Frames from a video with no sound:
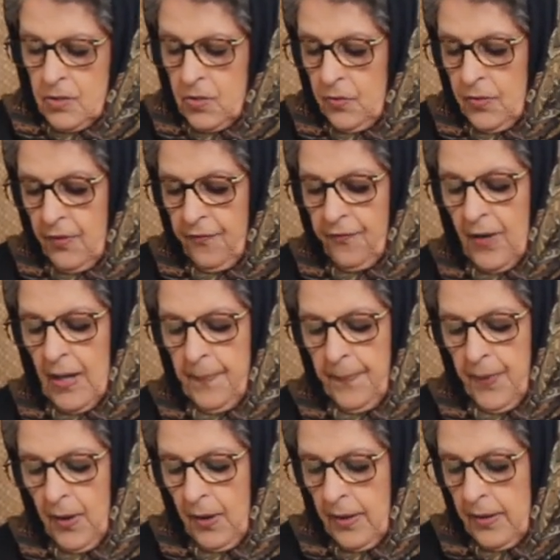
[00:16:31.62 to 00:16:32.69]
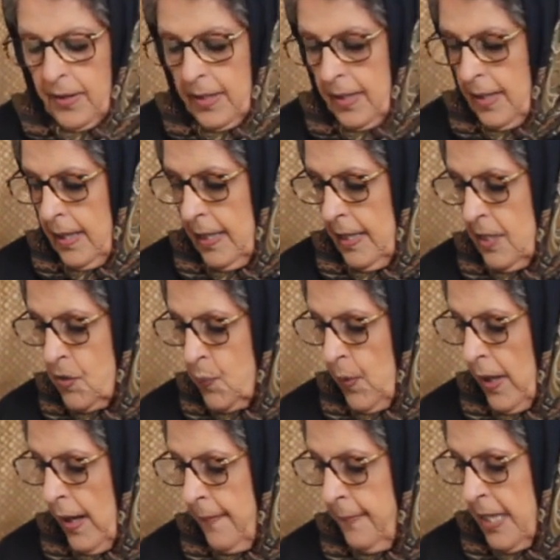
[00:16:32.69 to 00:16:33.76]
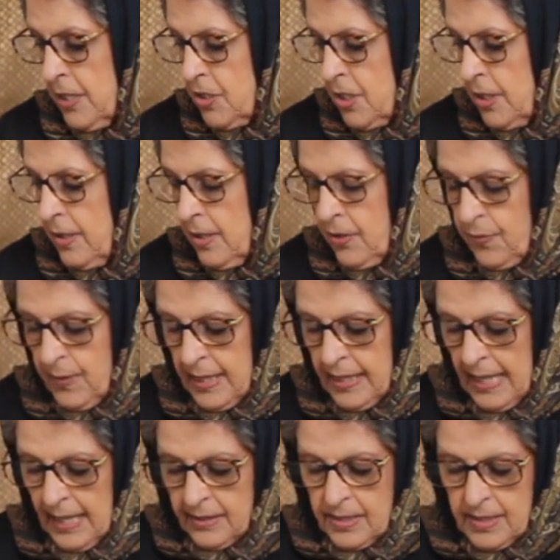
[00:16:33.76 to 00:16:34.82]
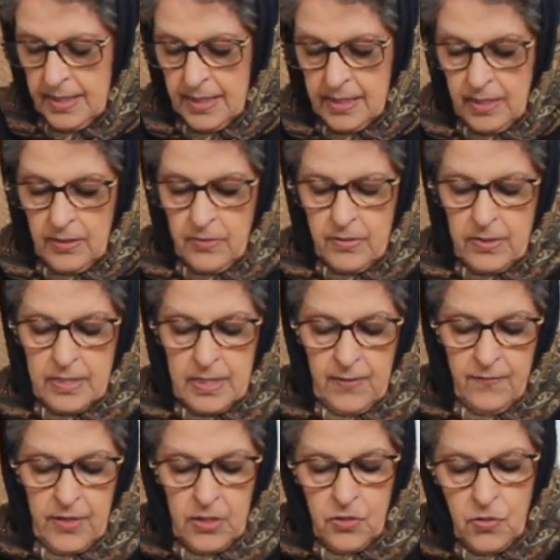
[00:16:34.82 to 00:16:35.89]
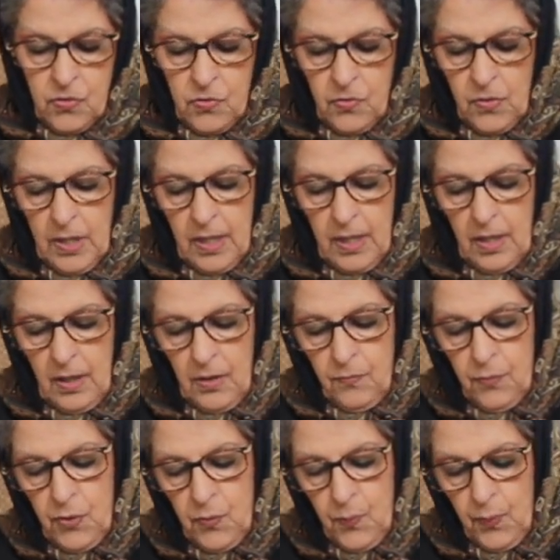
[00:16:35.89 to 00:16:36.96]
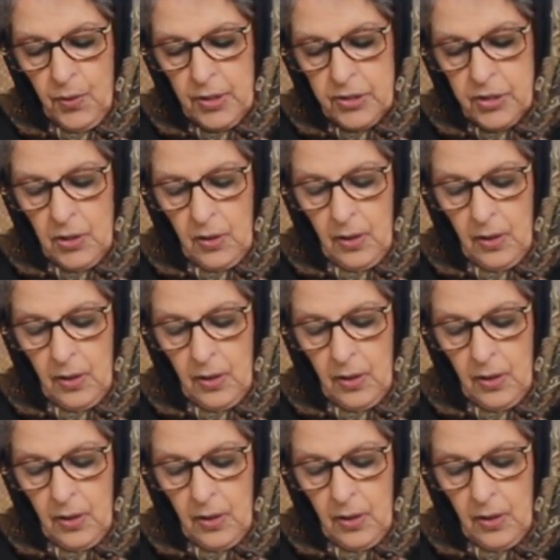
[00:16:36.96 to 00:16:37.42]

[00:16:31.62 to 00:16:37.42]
So the front part is where I mentioned the 3,672 root words